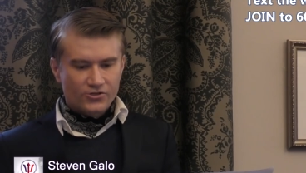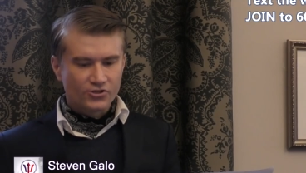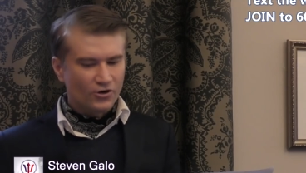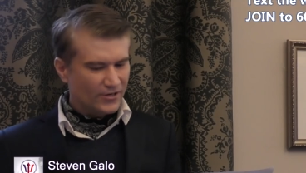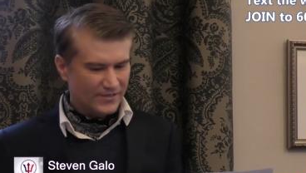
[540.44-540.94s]

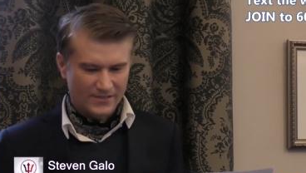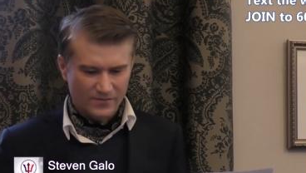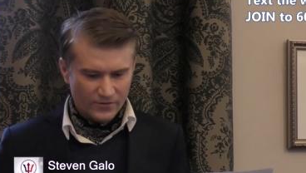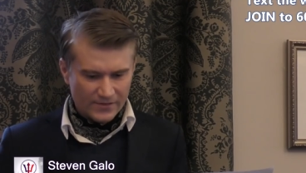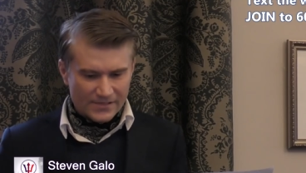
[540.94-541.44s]

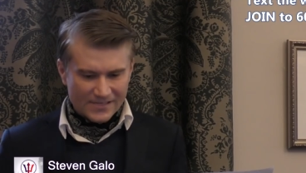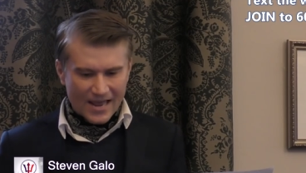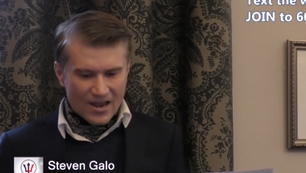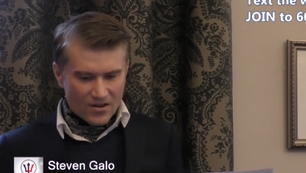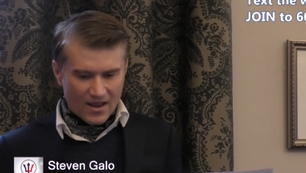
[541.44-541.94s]
Joyce, was
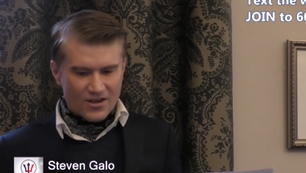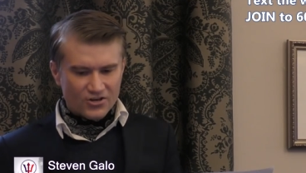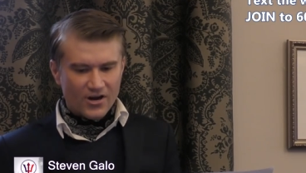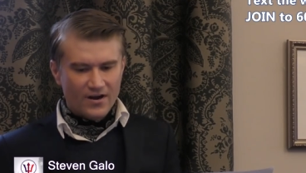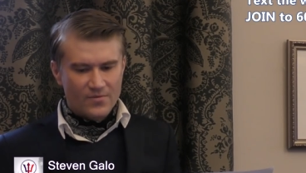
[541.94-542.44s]
enslaved
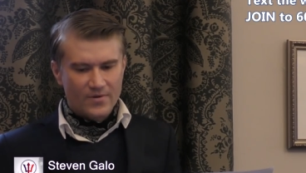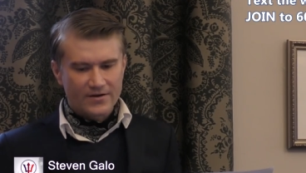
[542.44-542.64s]
entirely